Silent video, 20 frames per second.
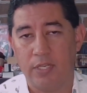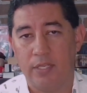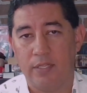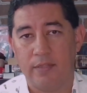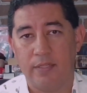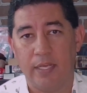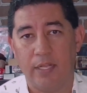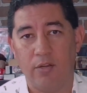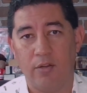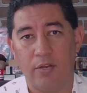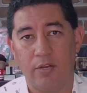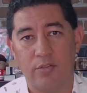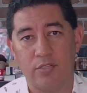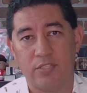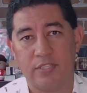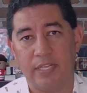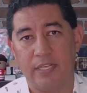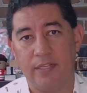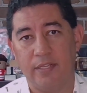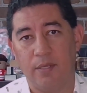They don't
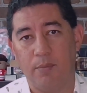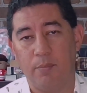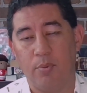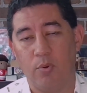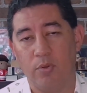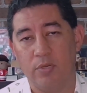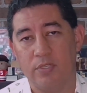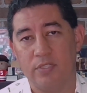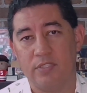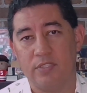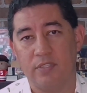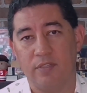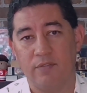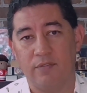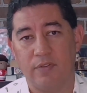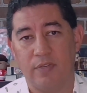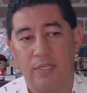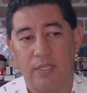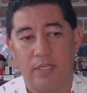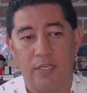understand the importance
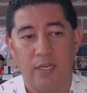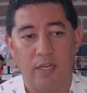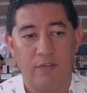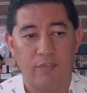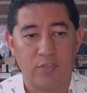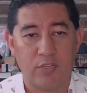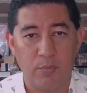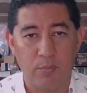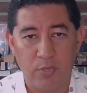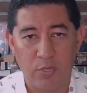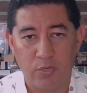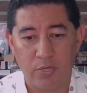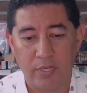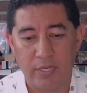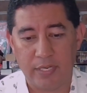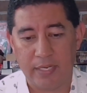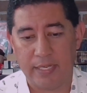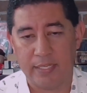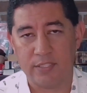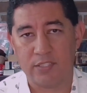of
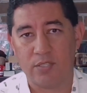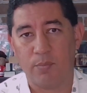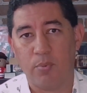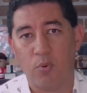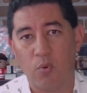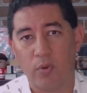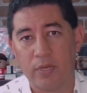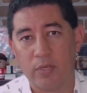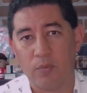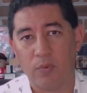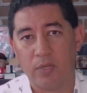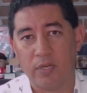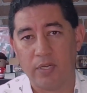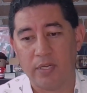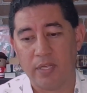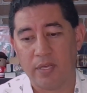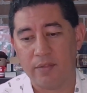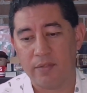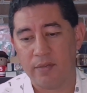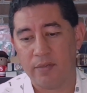community and supporting one
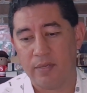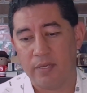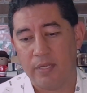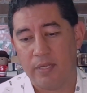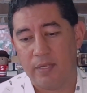another.